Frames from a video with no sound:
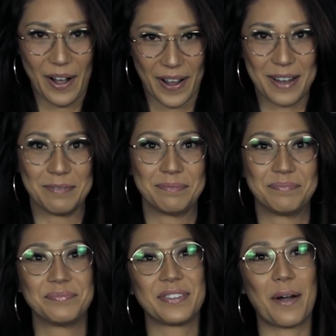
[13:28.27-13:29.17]
Okay,
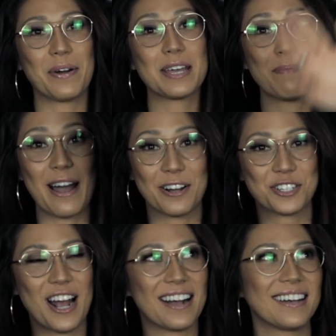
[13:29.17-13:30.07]
I want to get back
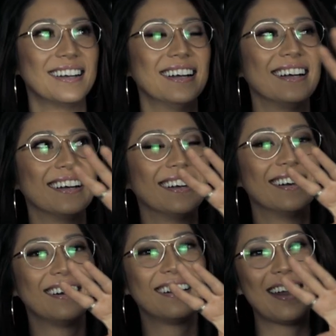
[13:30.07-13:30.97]
on track.
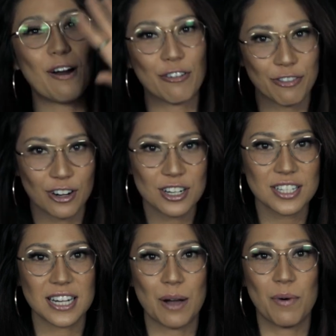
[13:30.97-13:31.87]
Now, at
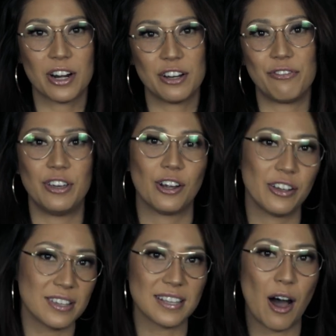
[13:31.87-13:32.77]
first, I wanted to
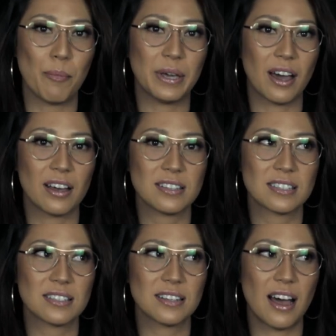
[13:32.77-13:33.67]
figure this out
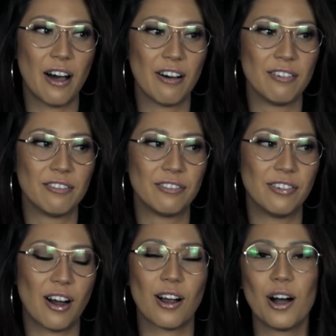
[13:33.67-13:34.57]
because
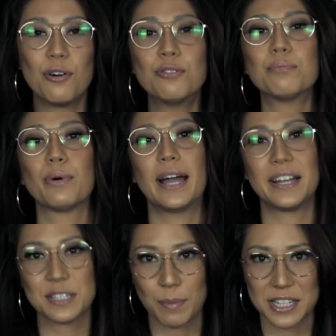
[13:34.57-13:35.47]
of our own
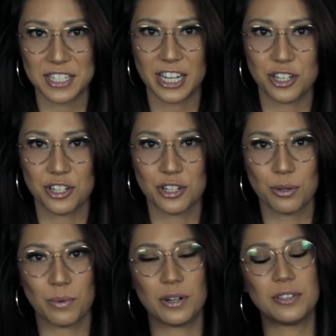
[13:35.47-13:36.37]
brand's presentation to
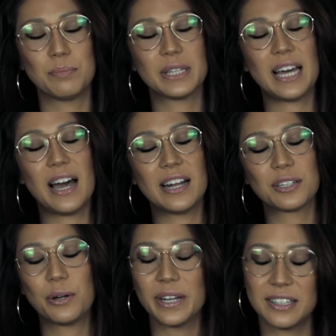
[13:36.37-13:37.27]
the world, but
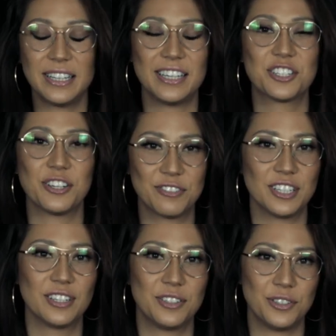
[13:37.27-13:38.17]
that quickly
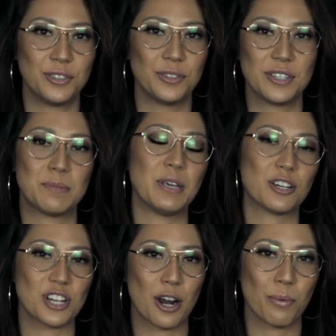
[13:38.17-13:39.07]
shifted to this
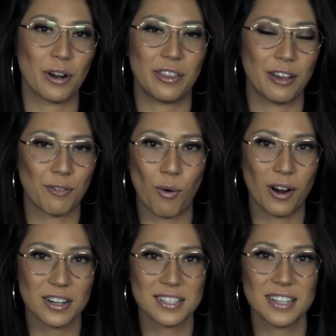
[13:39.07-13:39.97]
being a shadow work thing, of
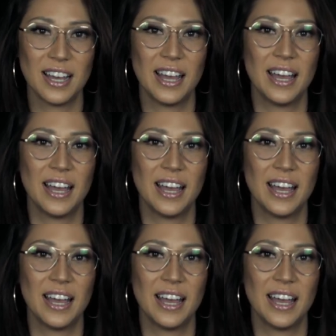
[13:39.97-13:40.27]
course.